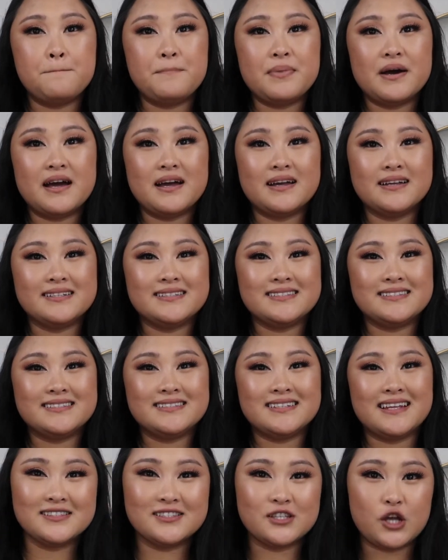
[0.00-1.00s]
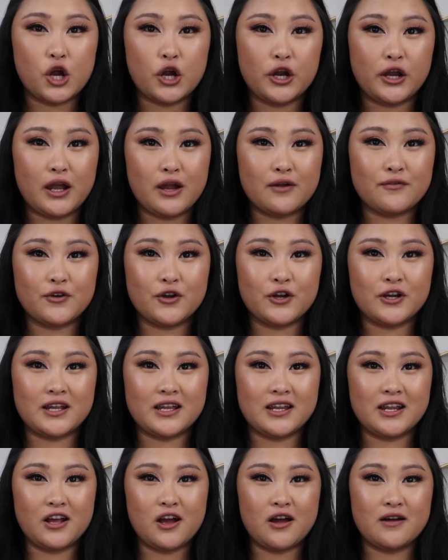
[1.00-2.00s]
But sorry for
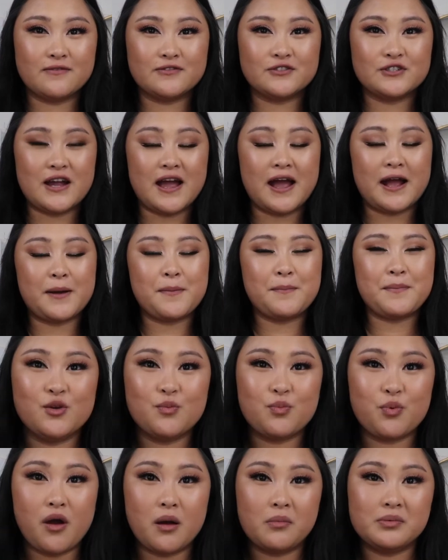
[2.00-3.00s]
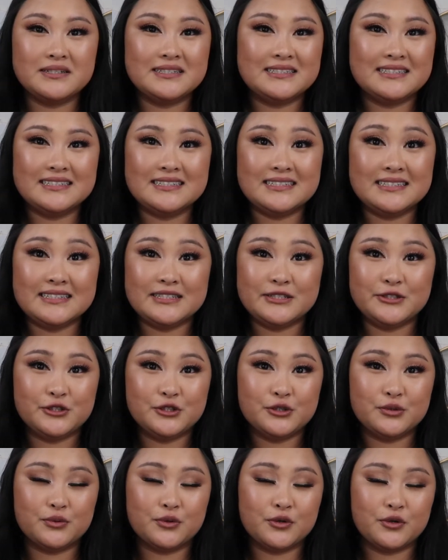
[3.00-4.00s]
getting off track. You probably didn't need
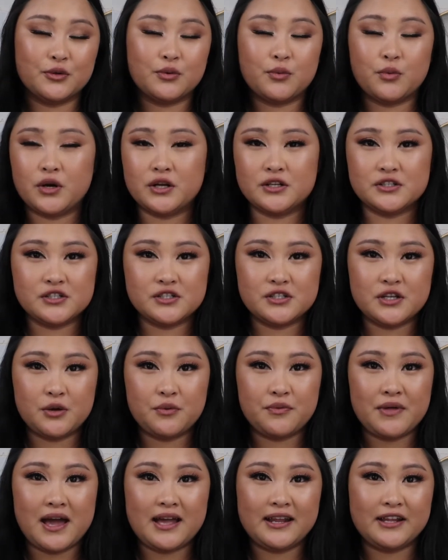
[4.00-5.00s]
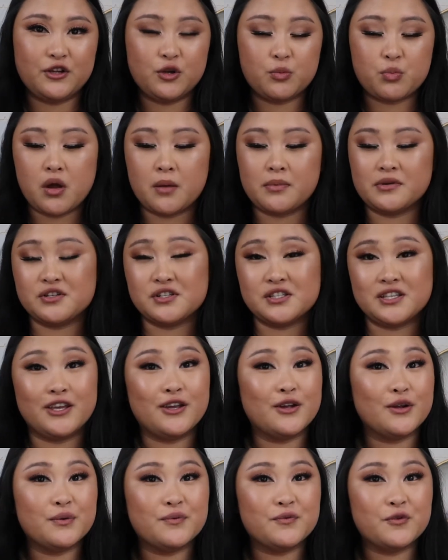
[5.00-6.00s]
to or want to know that, and you're probably just
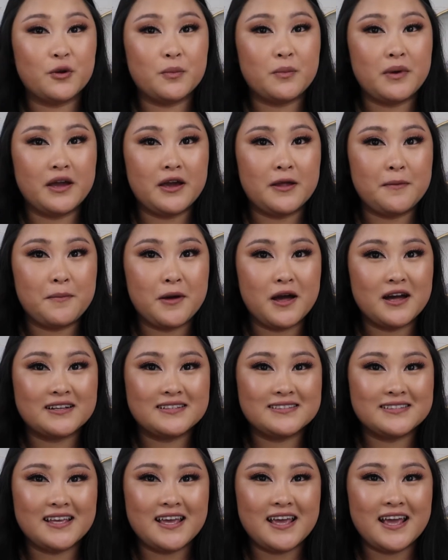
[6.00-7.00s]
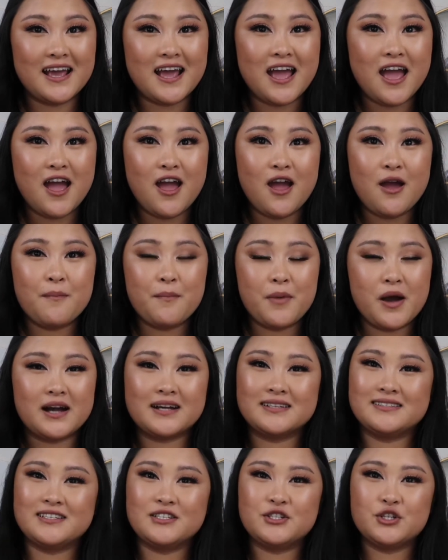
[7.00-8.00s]
here for my unboxing
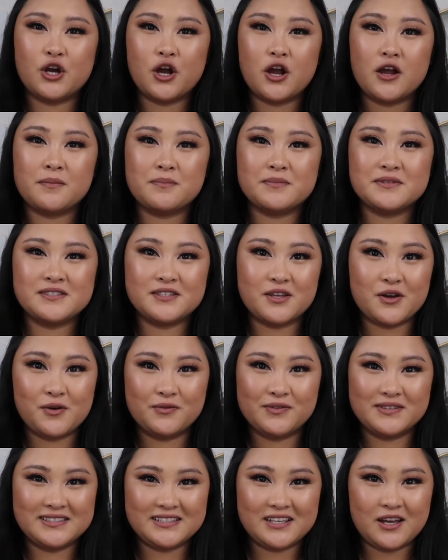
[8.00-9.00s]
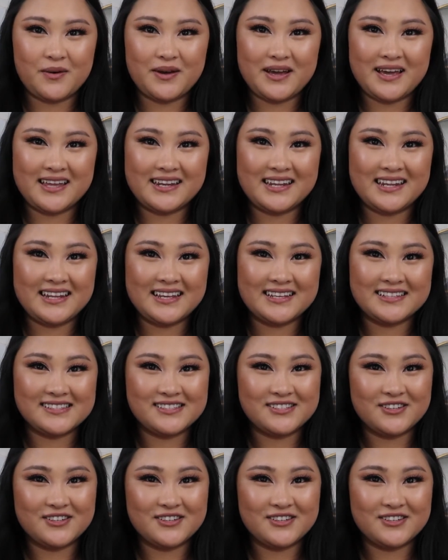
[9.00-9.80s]
Boxy Charm. So let's go ahead and get